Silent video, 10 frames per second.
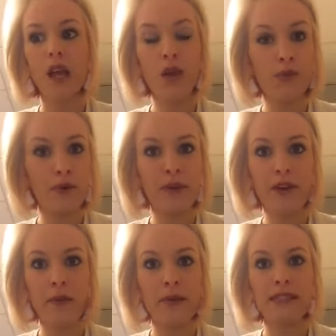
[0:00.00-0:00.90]
Ruby
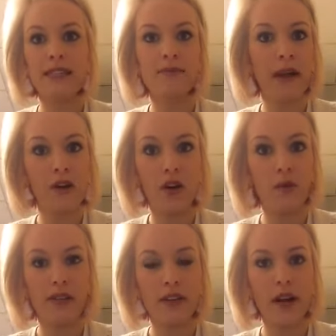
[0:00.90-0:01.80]
Crown Princess, my goal
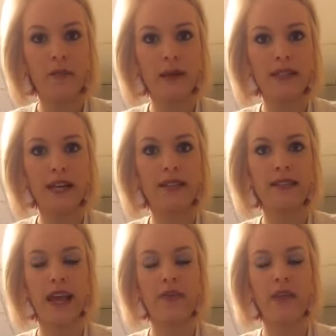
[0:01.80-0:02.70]
was Crown Princess.
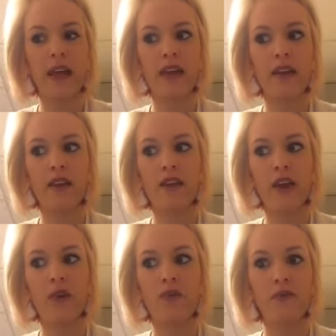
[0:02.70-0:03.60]
And then, you
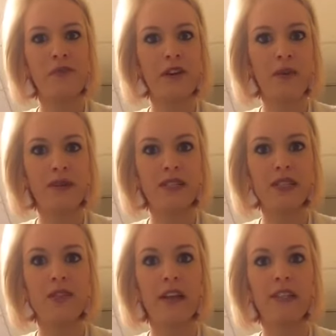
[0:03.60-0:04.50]
know, Ruby Crown Princess
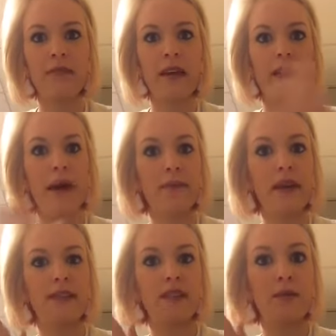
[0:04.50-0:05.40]
fell into my lap
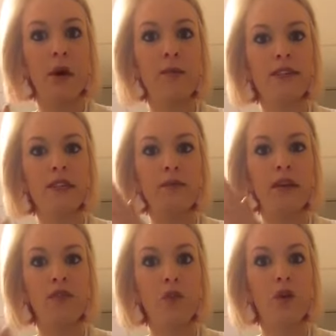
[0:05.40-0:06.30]
because of the momentum
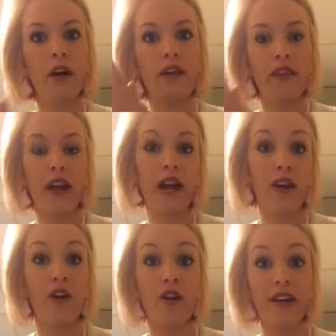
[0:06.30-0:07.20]
of the work that I
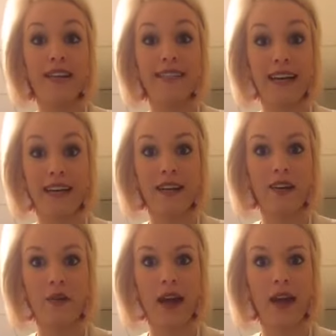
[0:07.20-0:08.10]
had already done.
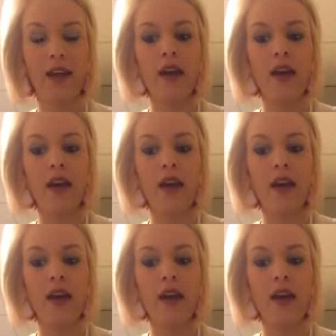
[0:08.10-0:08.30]
Okay.